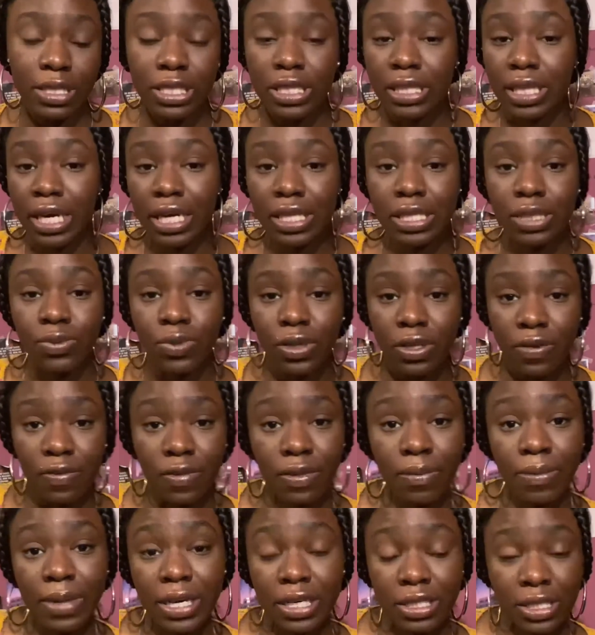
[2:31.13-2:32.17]
That's one of the
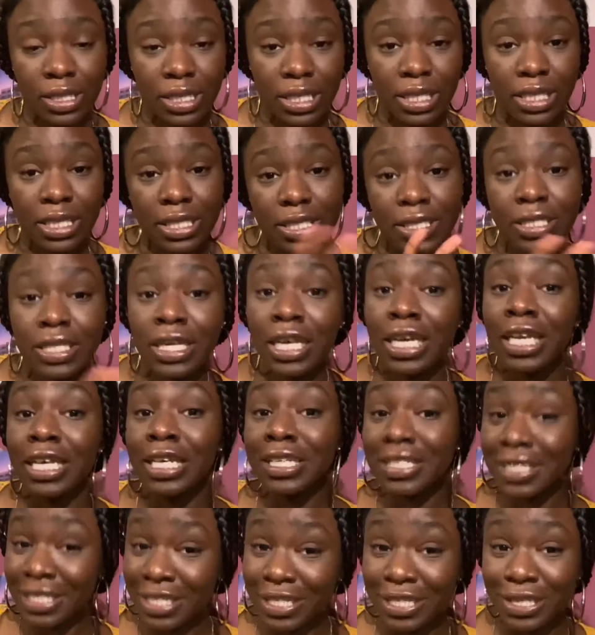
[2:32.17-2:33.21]
best things
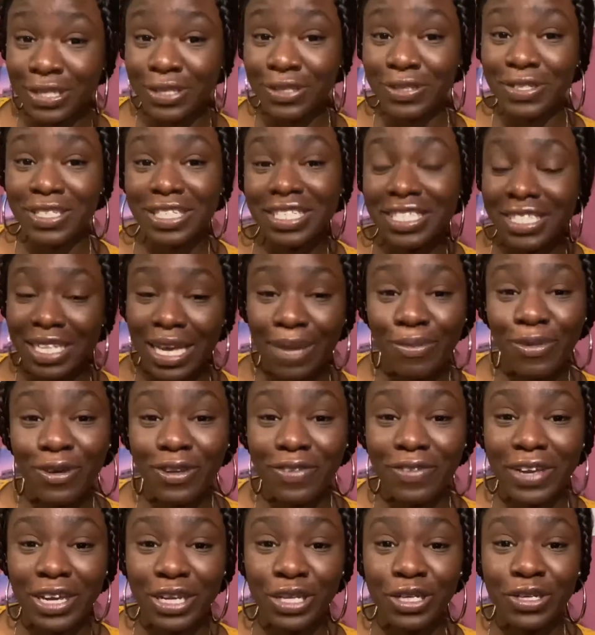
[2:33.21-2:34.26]
to do to stay
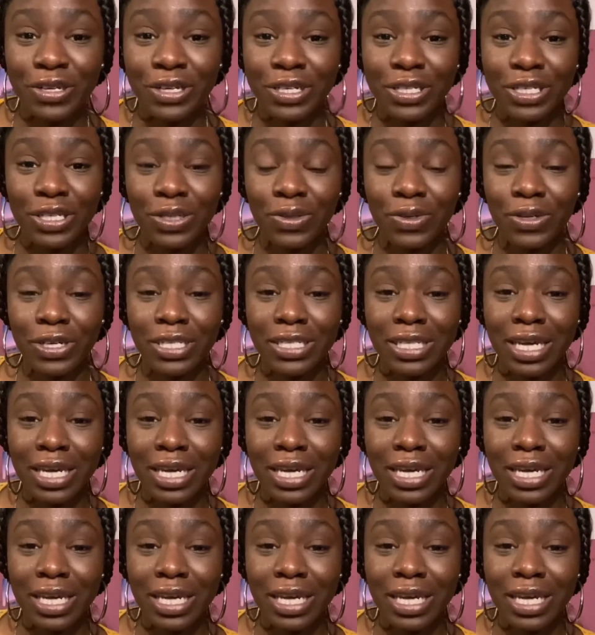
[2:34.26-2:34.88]
motivated during this quarantine,